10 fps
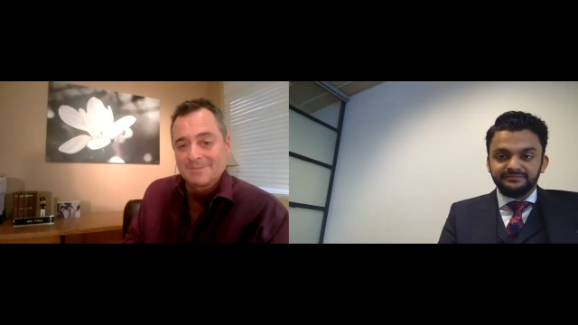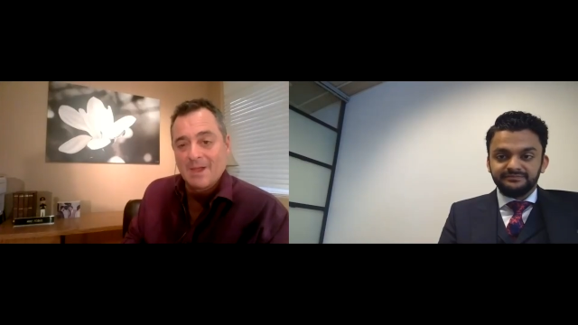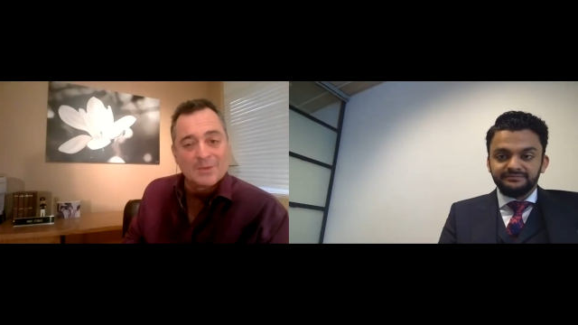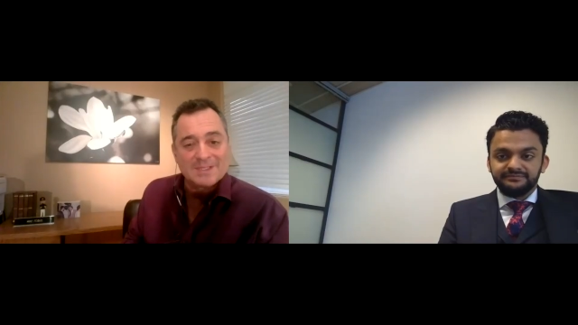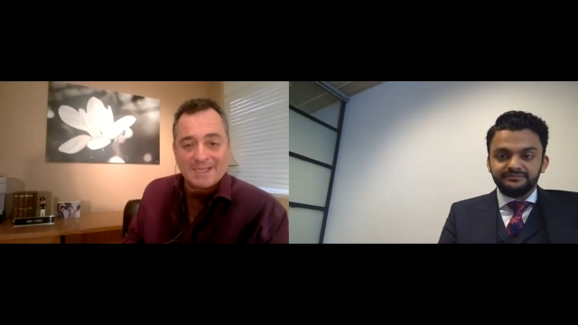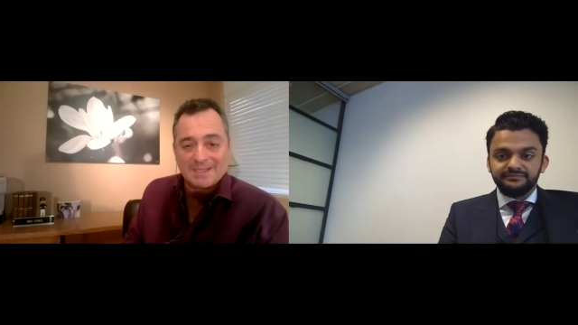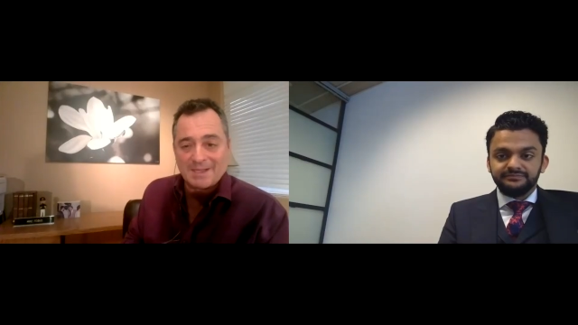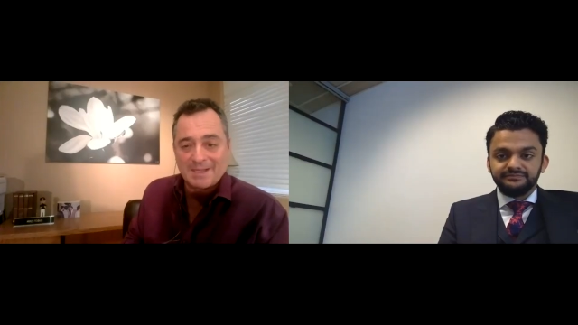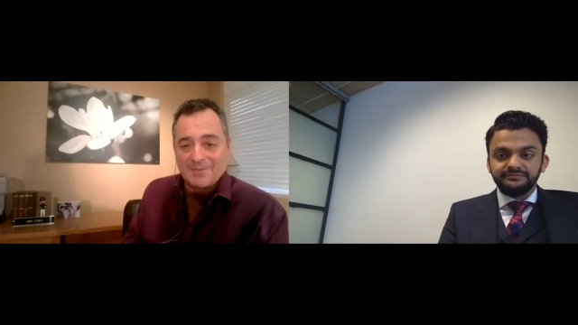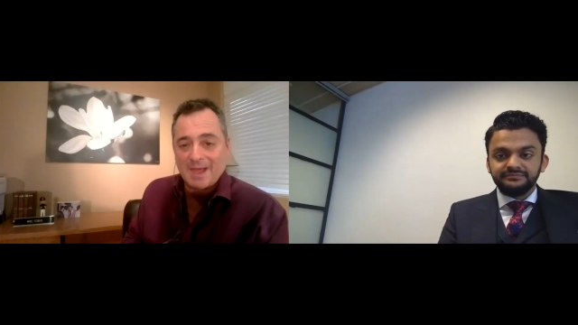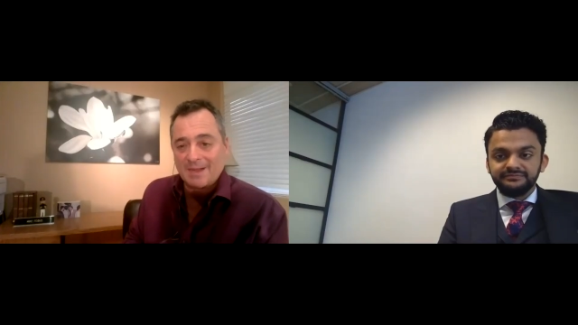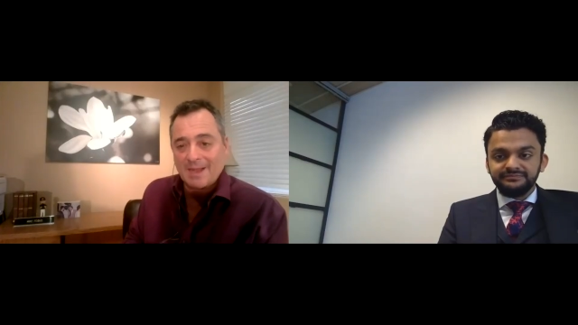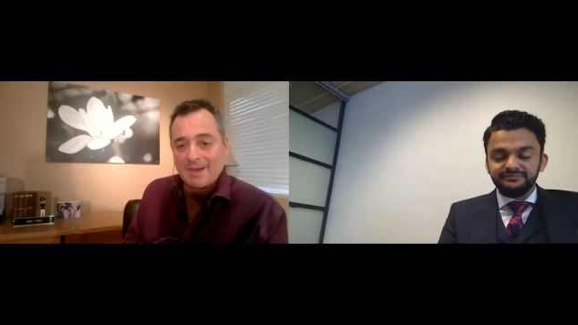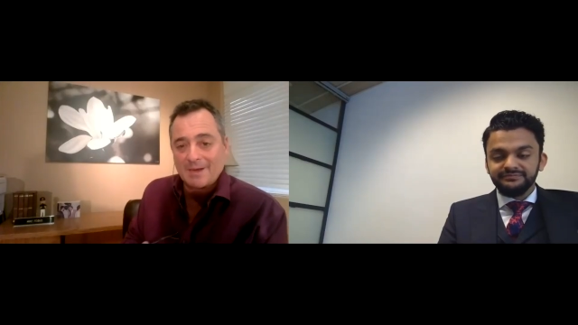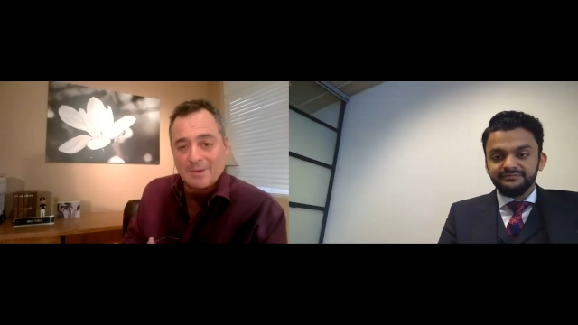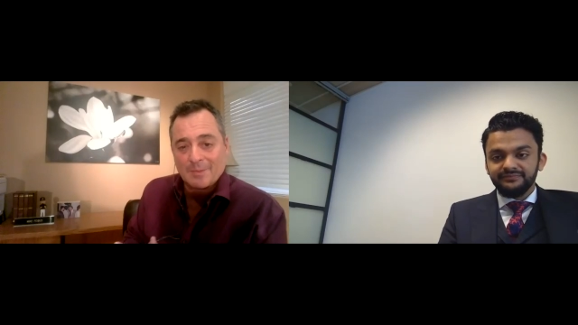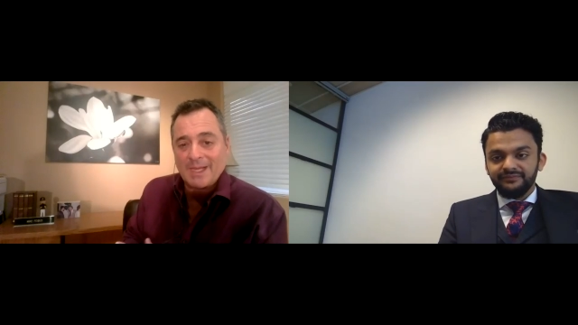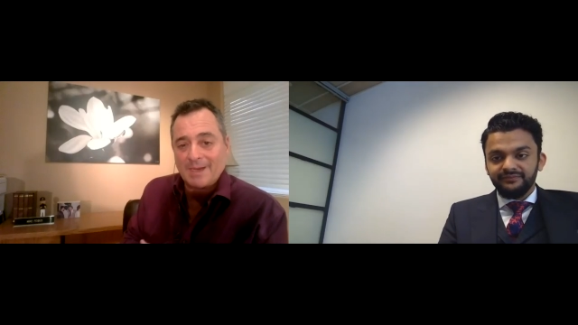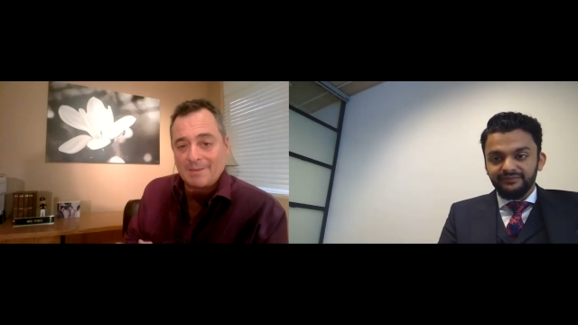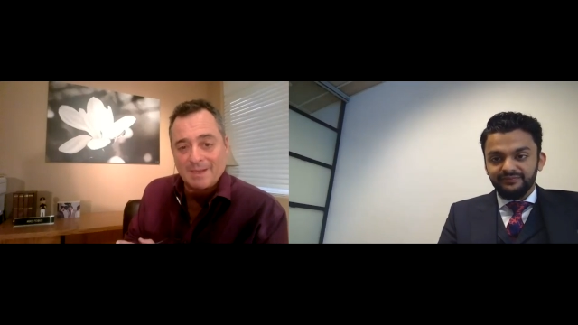Speaker 1: It sounds like you've got a lot on your
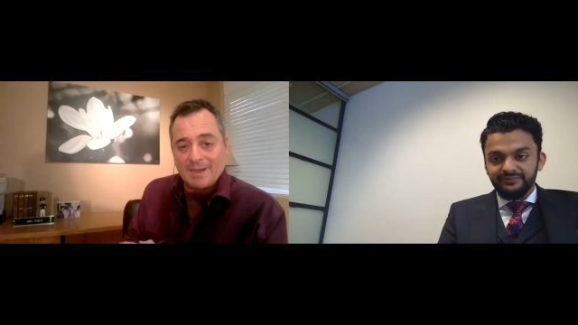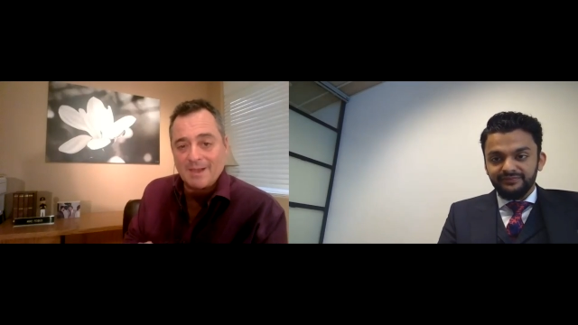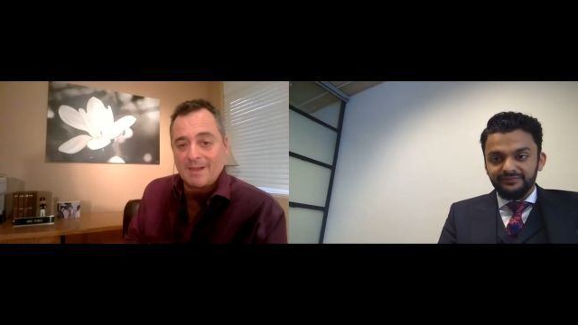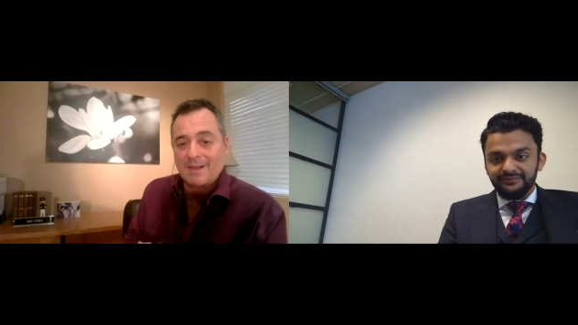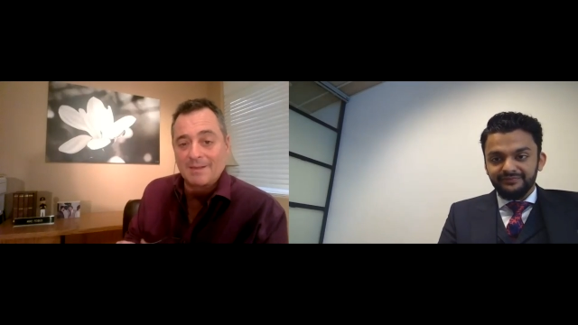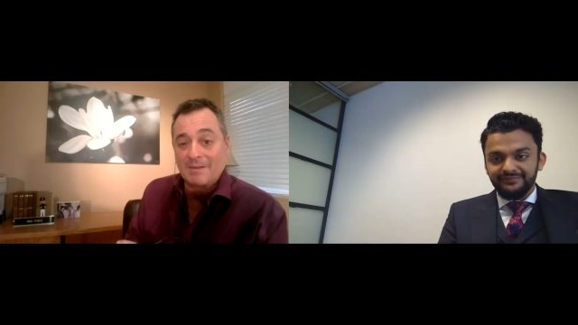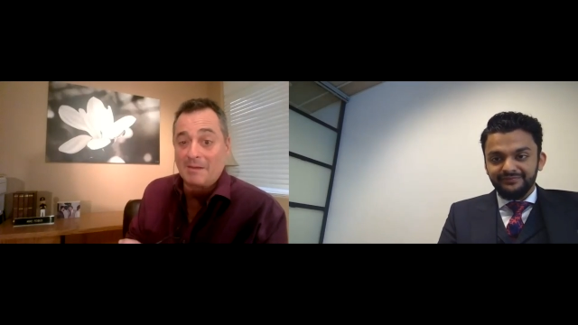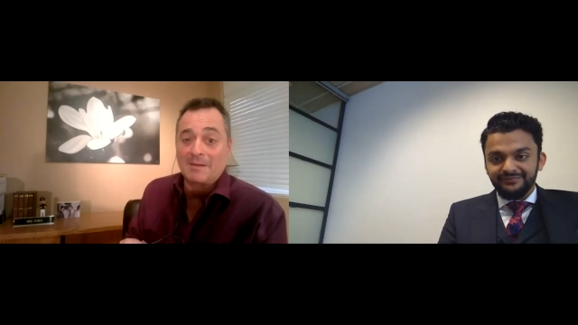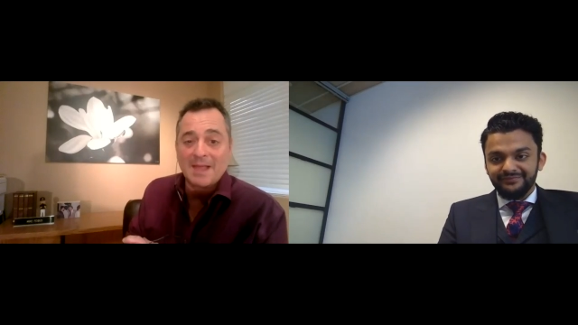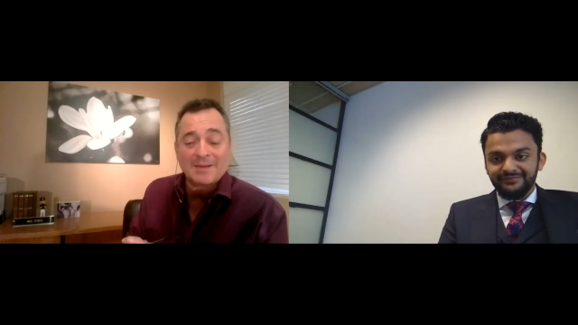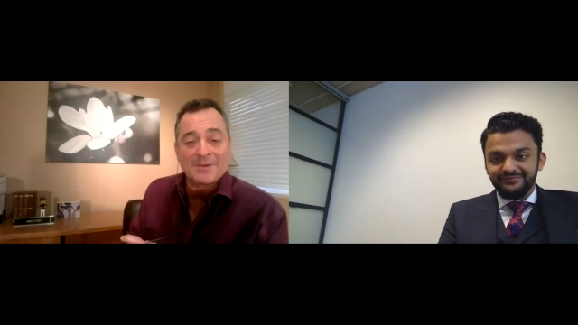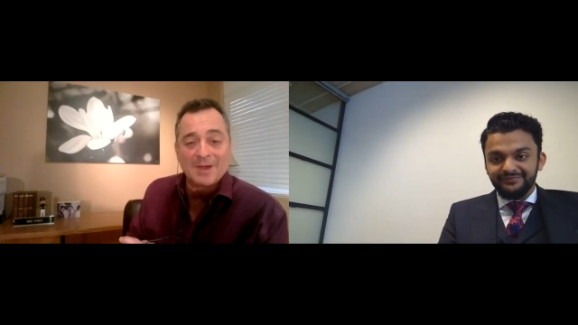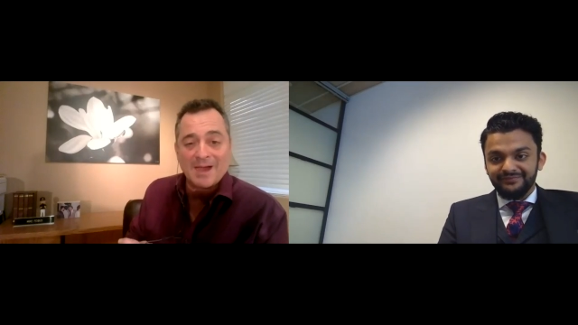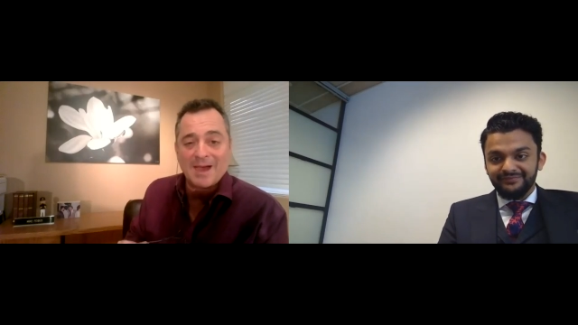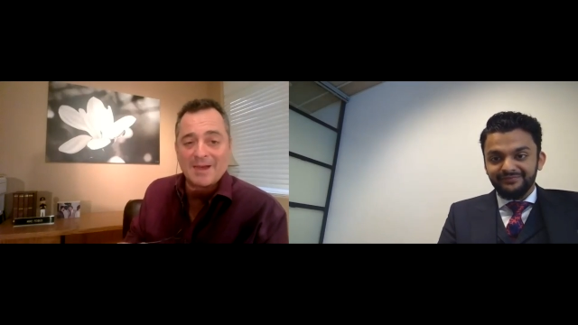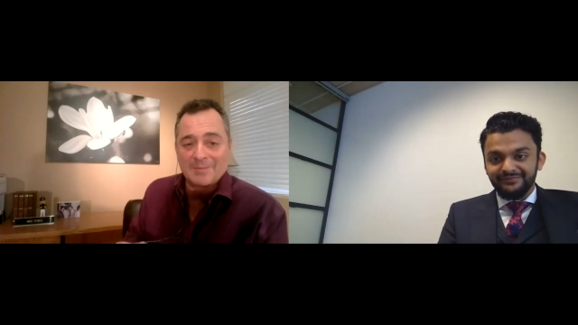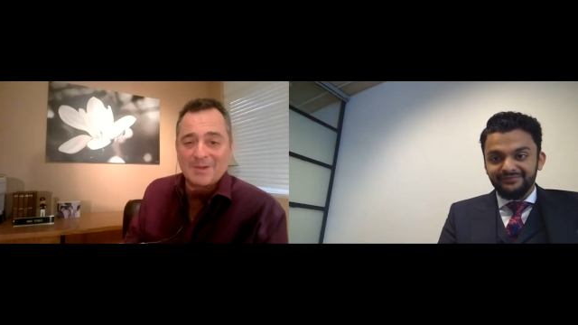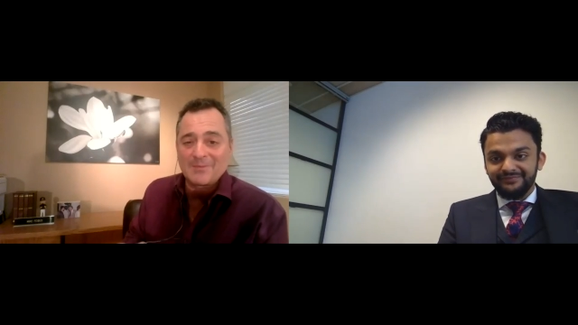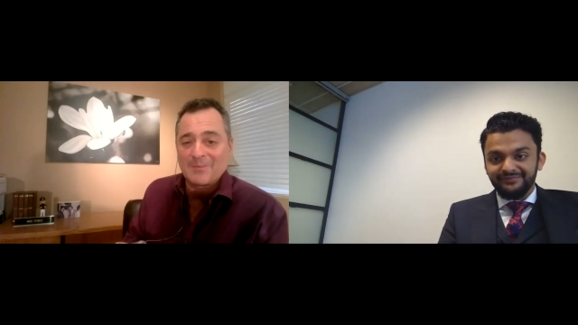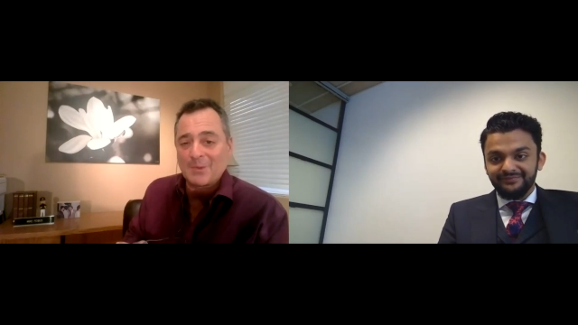plate and a lot going on. I'm
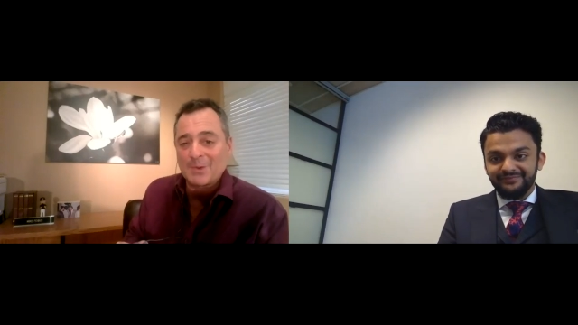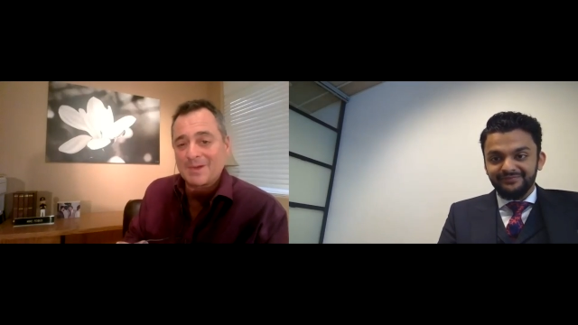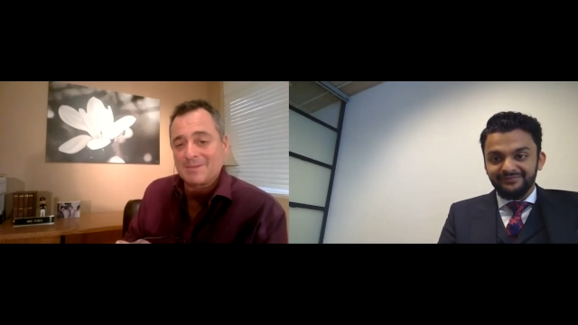looking forward to